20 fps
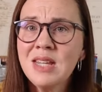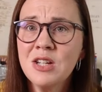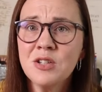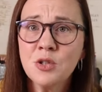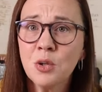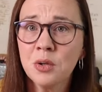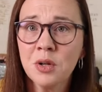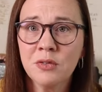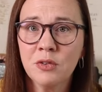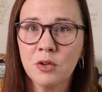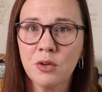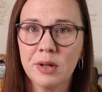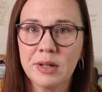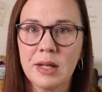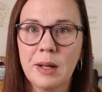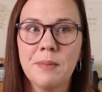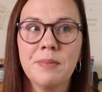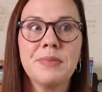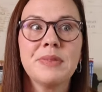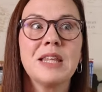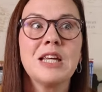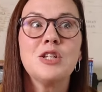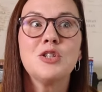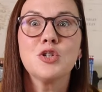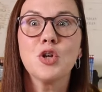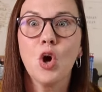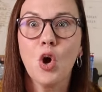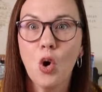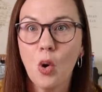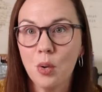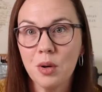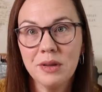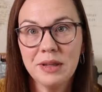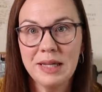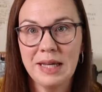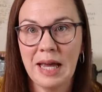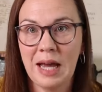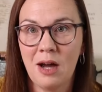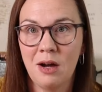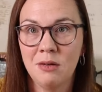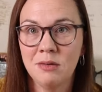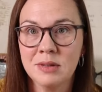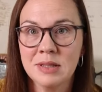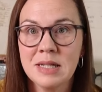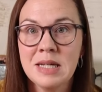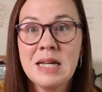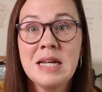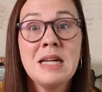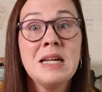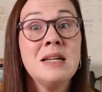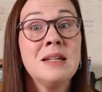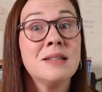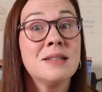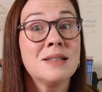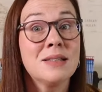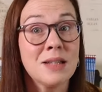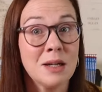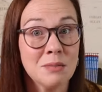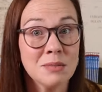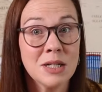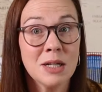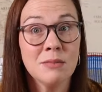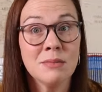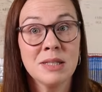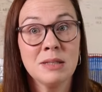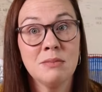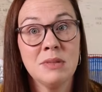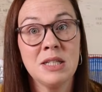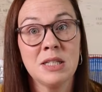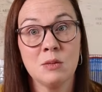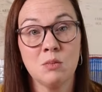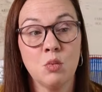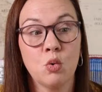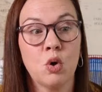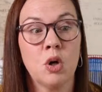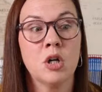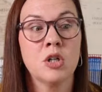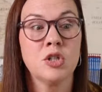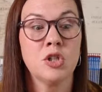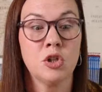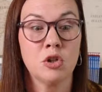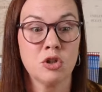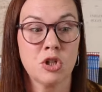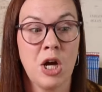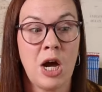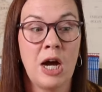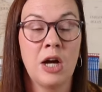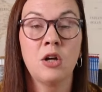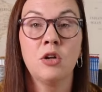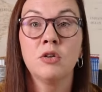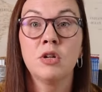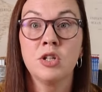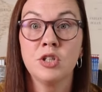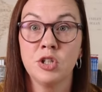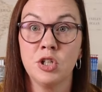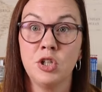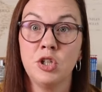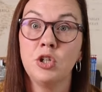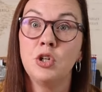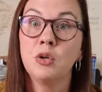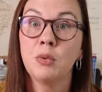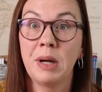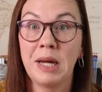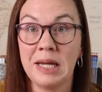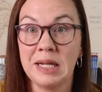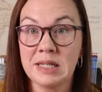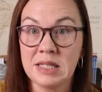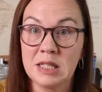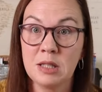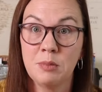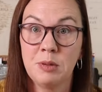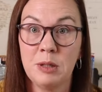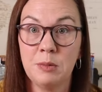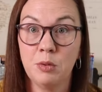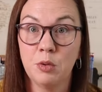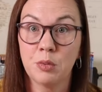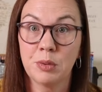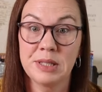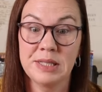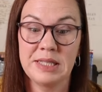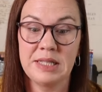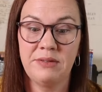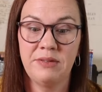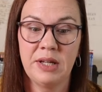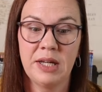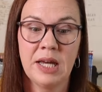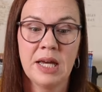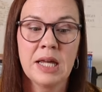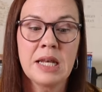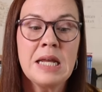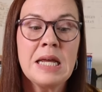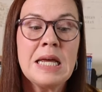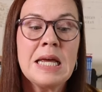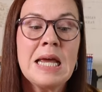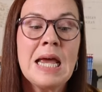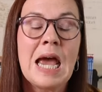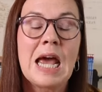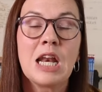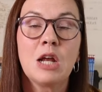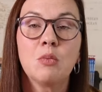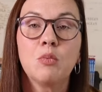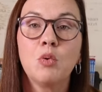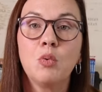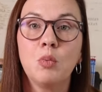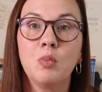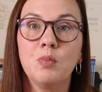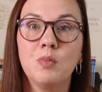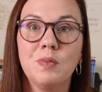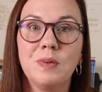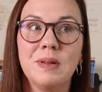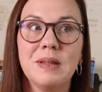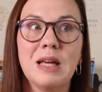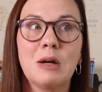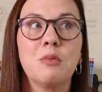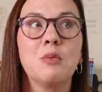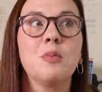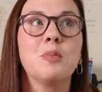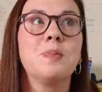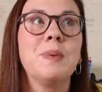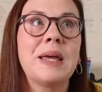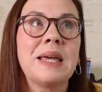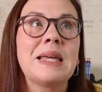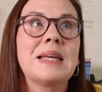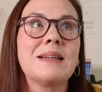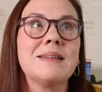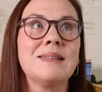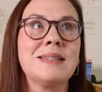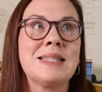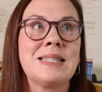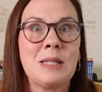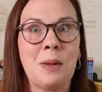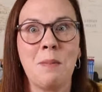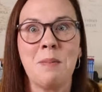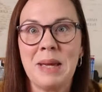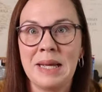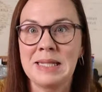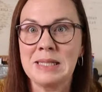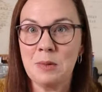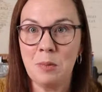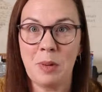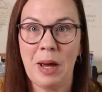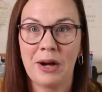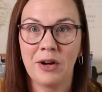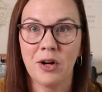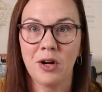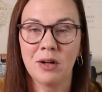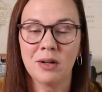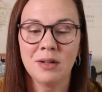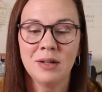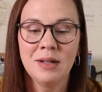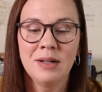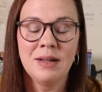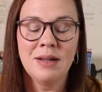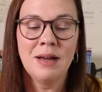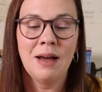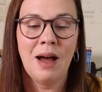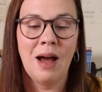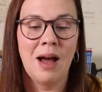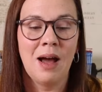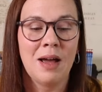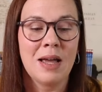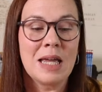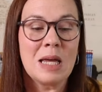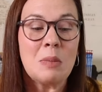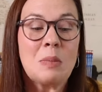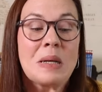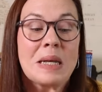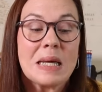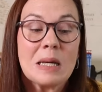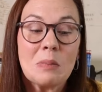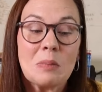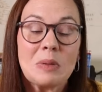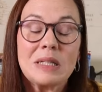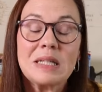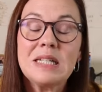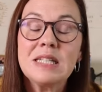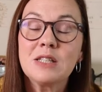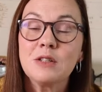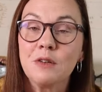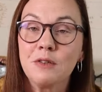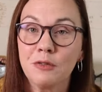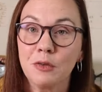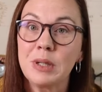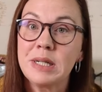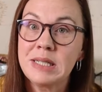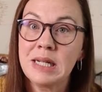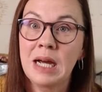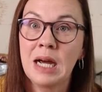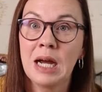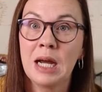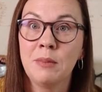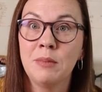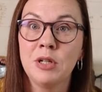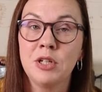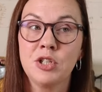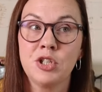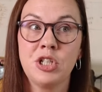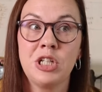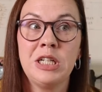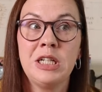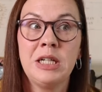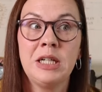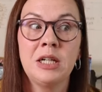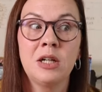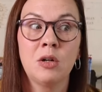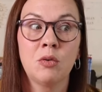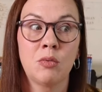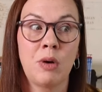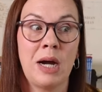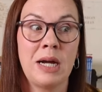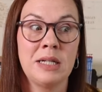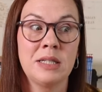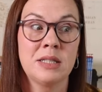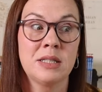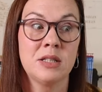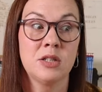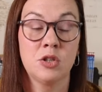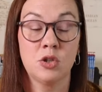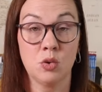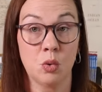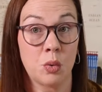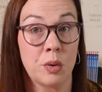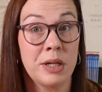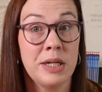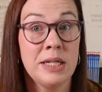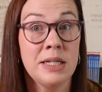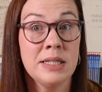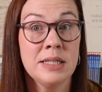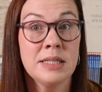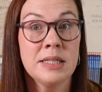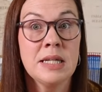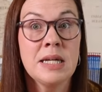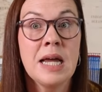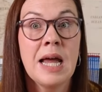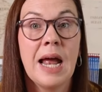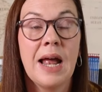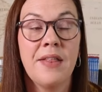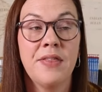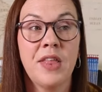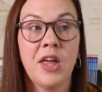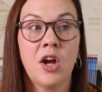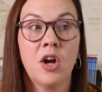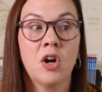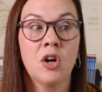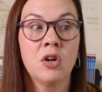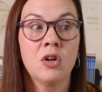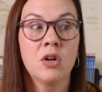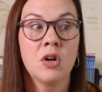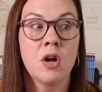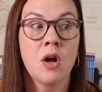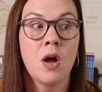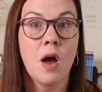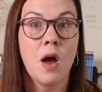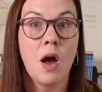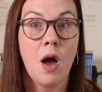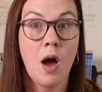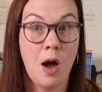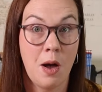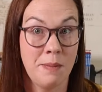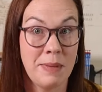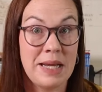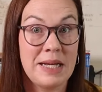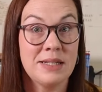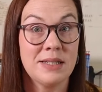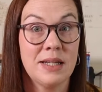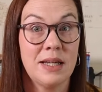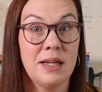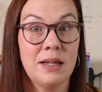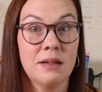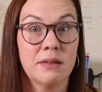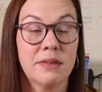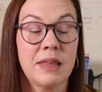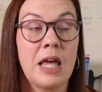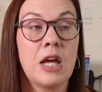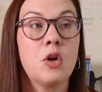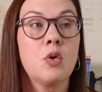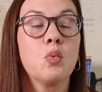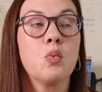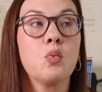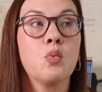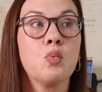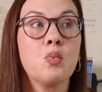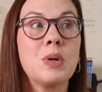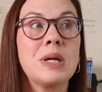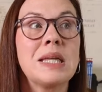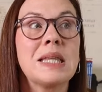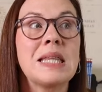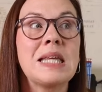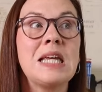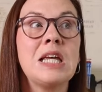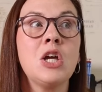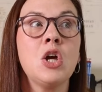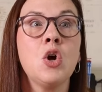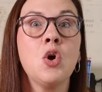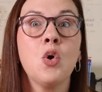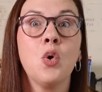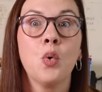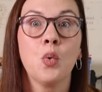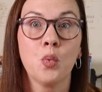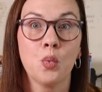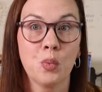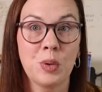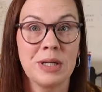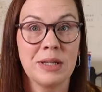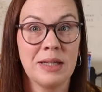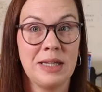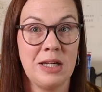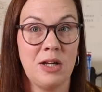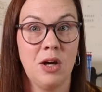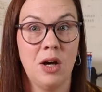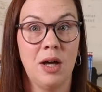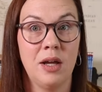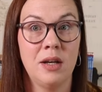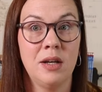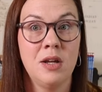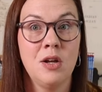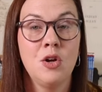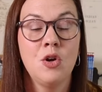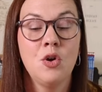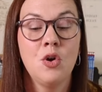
Don't overlook them. They totally count. Sometimes it means more to your child, to you, and to the people receiving it, and it will it will like cement better. Uh, in Emily's free time, she writes stories, and they're amazing, like really, really good.